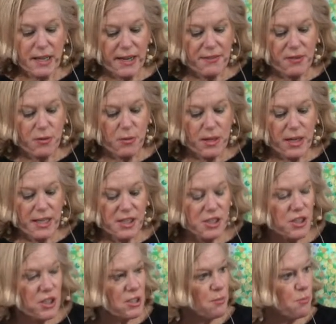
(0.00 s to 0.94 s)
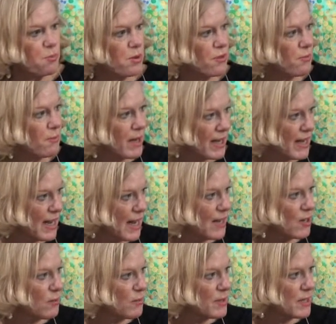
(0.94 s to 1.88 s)
I have a relationship with my
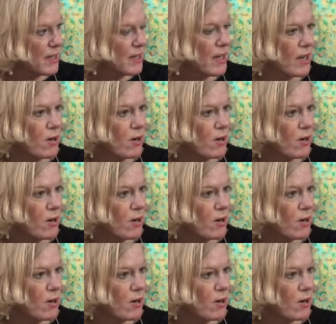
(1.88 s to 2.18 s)
higher being.